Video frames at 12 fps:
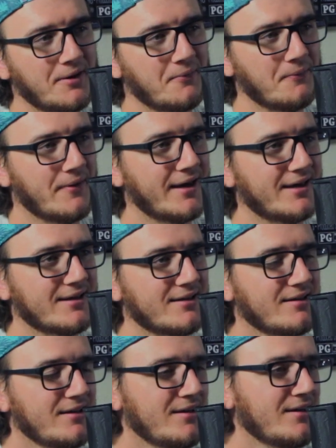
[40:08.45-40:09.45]
I don't like
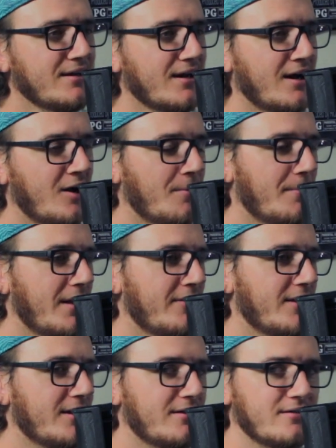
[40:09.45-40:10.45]
it.
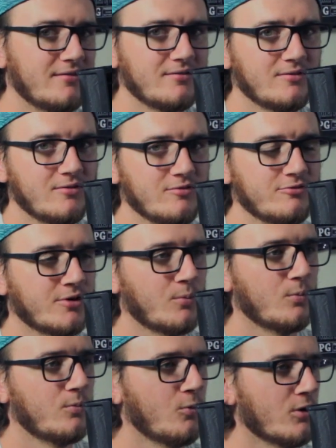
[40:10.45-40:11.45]
And then
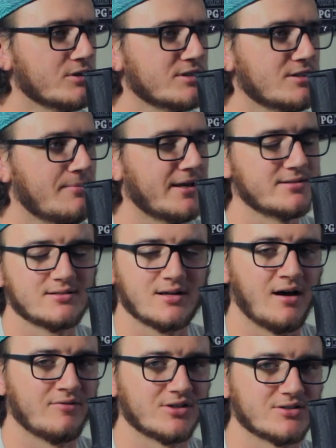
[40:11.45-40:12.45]
from worst to best,
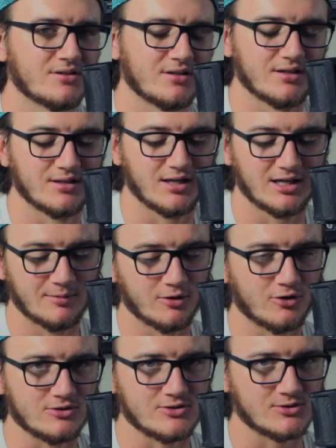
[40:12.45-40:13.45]
obviously, Kingdom of
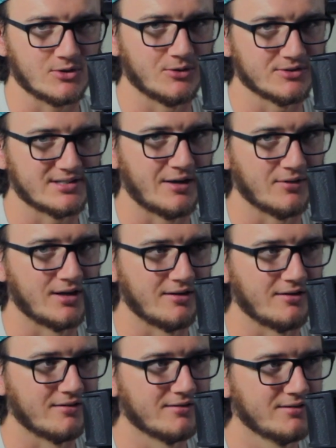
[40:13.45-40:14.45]
the Crystal Skull is down
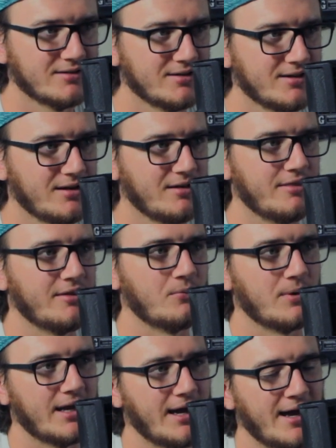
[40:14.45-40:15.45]
here.
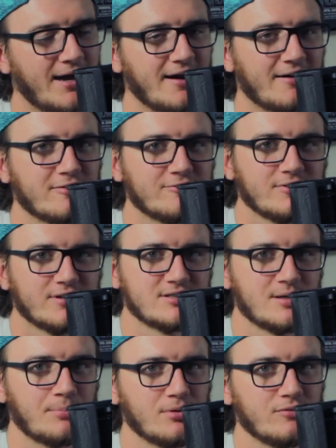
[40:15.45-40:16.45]
Then we have
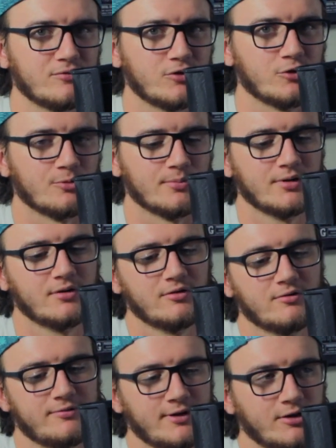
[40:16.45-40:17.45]
Temple of Doom.
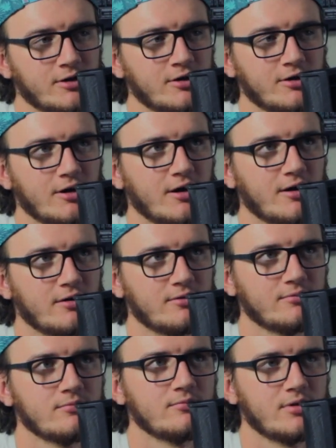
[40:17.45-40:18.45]

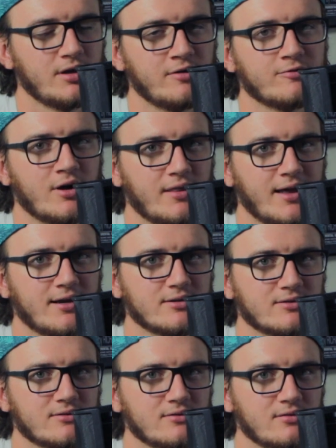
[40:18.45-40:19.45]
In front of that
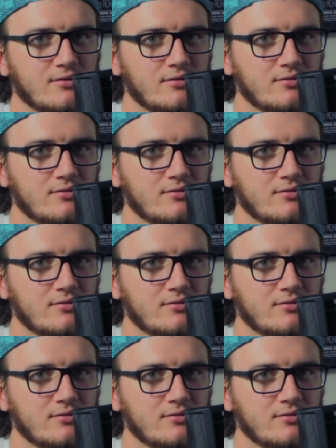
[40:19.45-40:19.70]
is